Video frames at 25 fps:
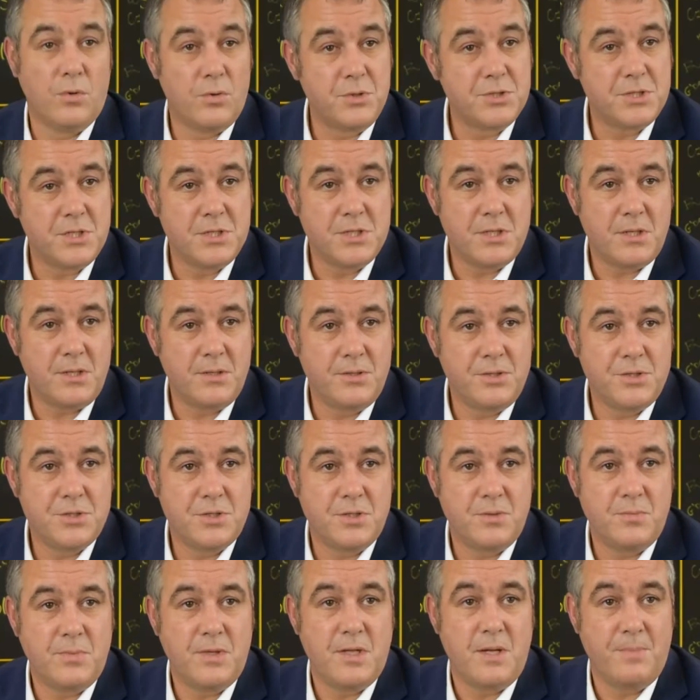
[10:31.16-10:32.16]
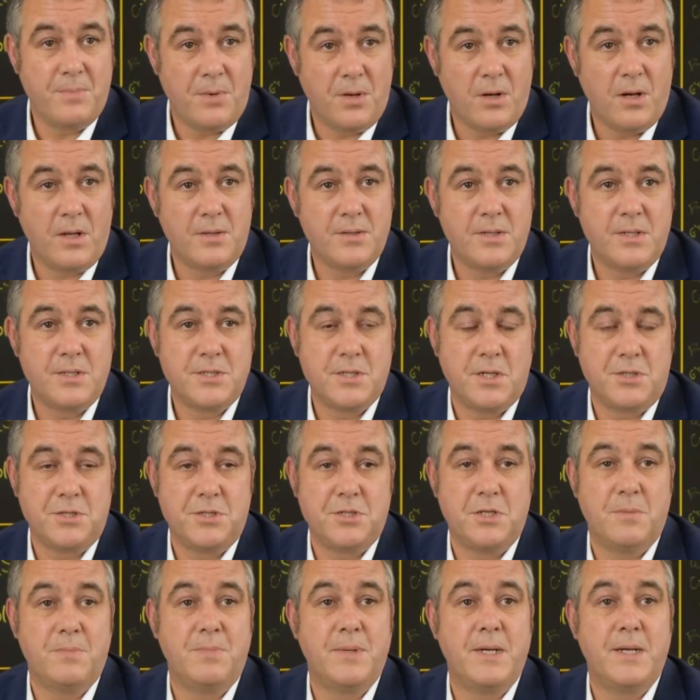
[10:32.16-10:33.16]
launch the solution with a partner such
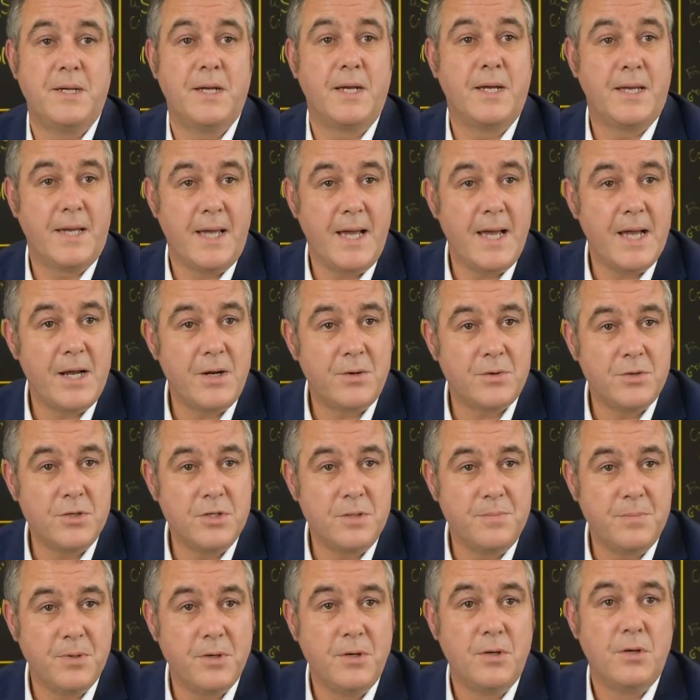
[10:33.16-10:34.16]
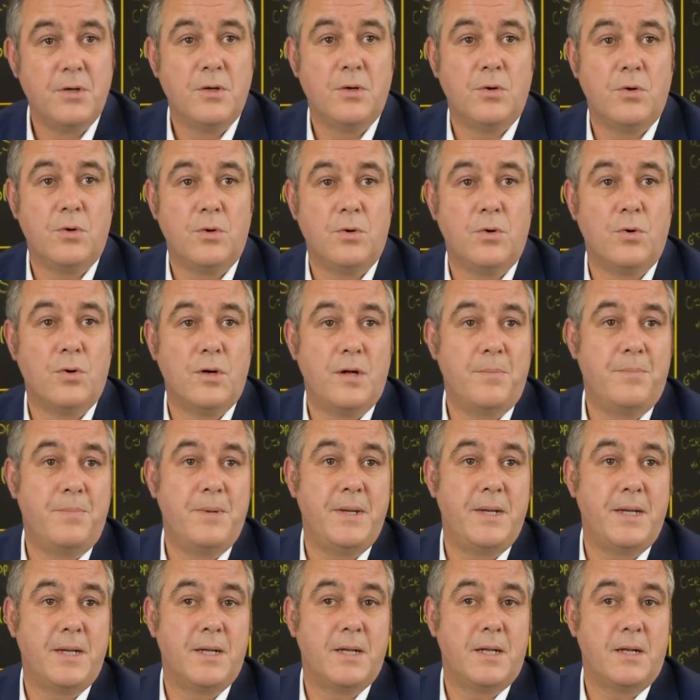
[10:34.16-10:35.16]
as a big care group or a
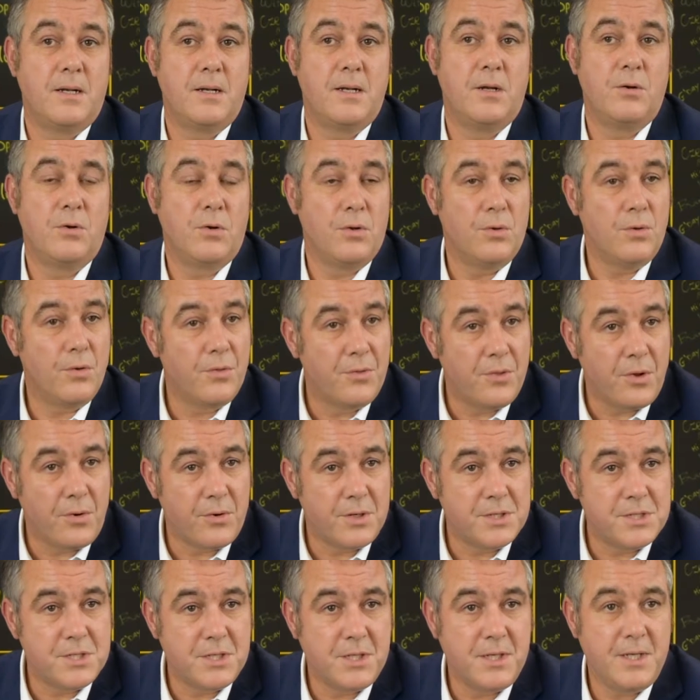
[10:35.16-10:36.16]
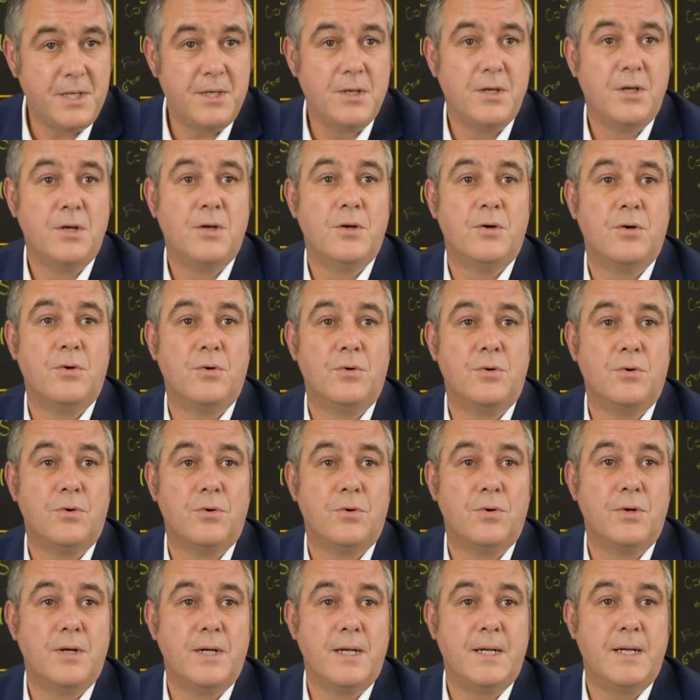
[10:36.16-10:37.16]
big local authority
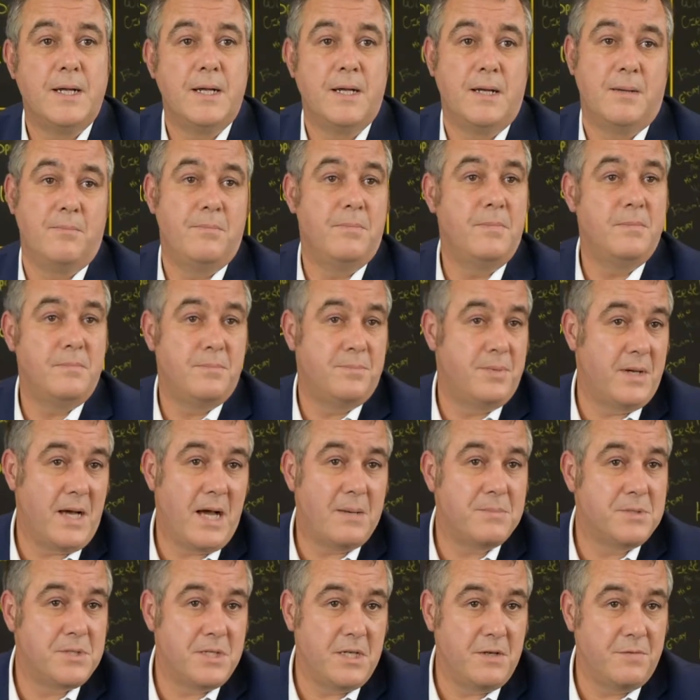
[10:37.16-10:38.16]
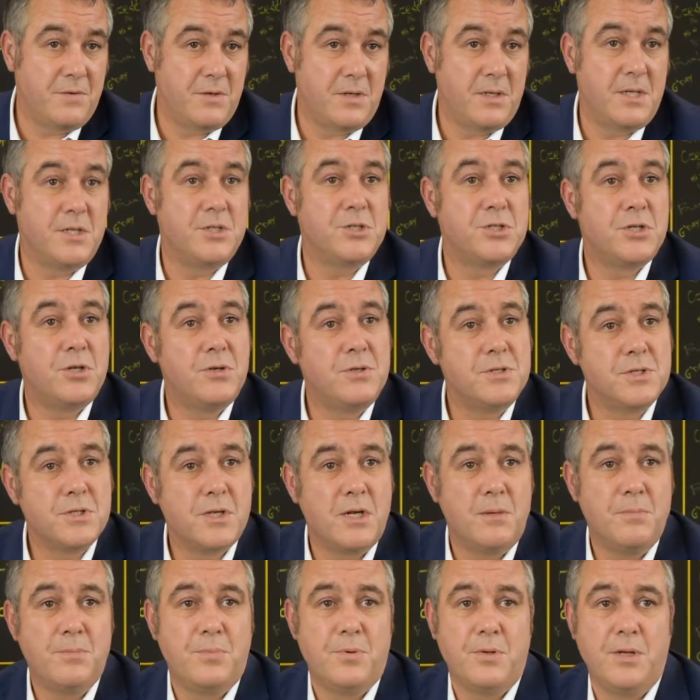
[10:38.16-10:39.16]
or perhaps even an insurance
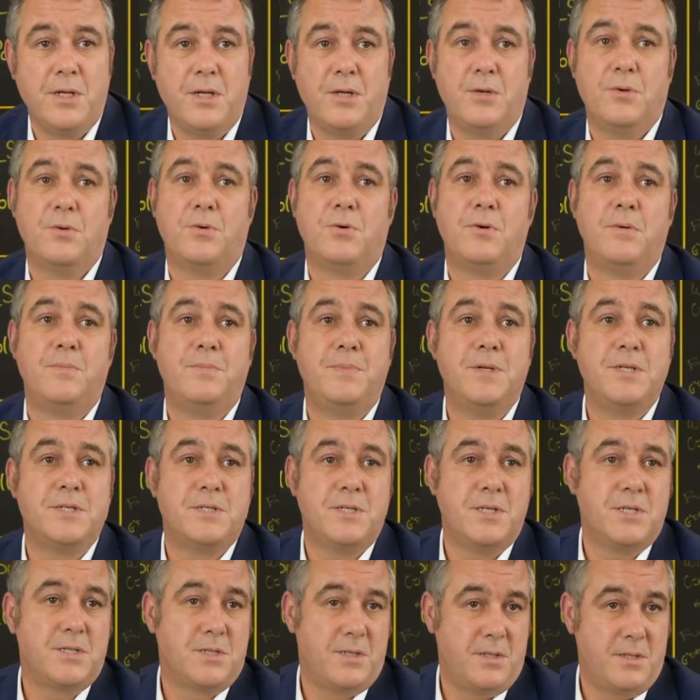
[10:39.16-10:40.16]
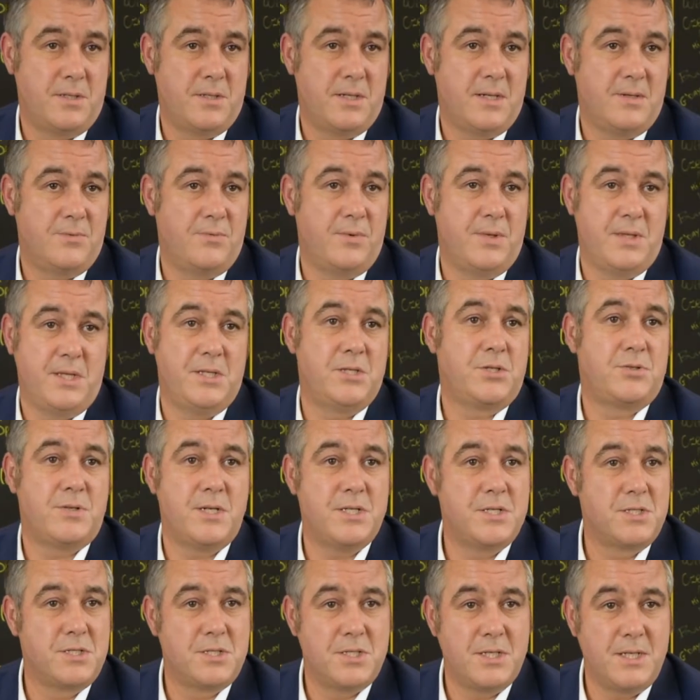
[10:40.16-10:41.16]
company or a business with
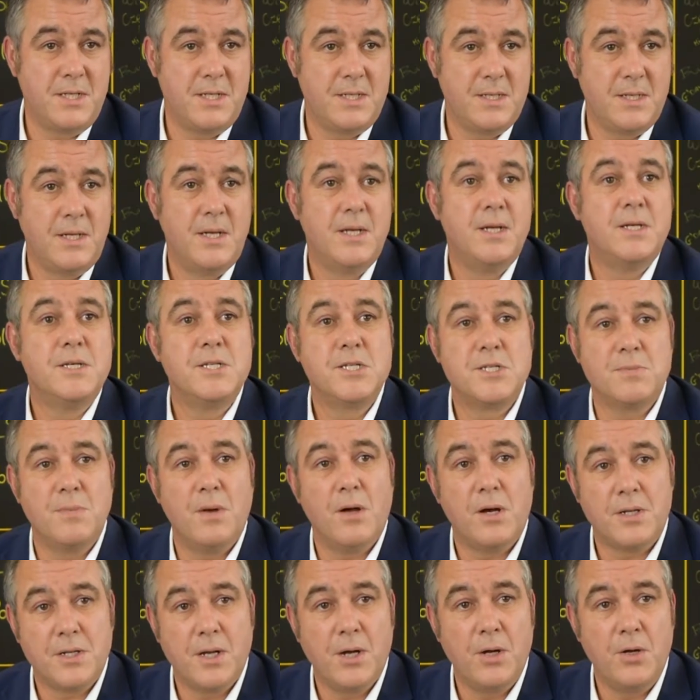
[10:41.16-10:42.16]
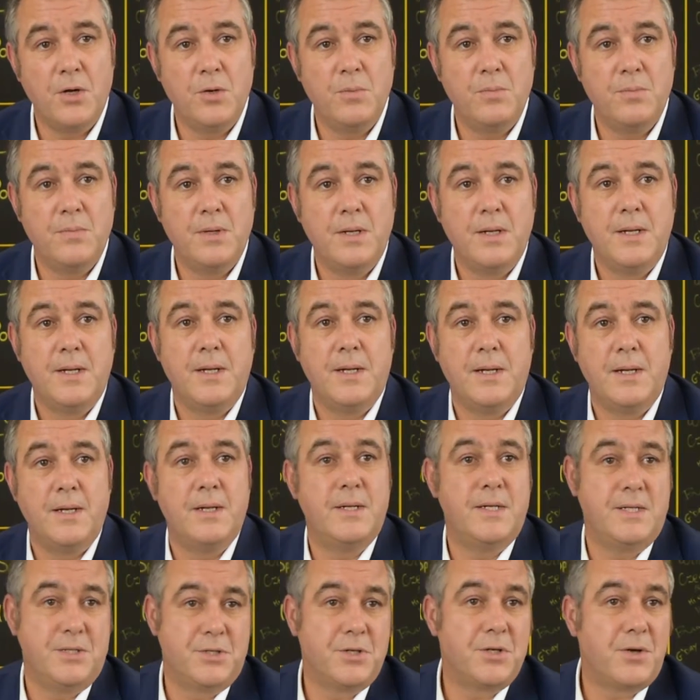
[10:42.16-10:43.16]
interests in smart home
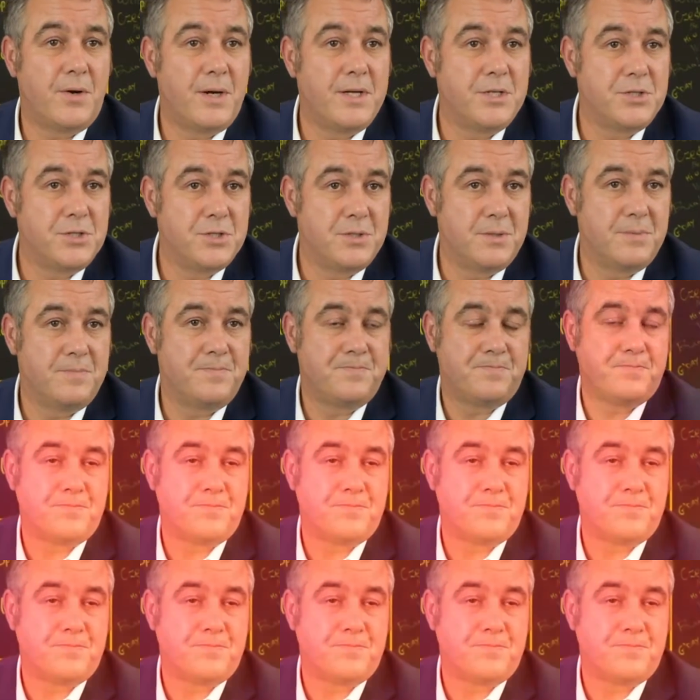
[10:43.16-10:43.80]
integration.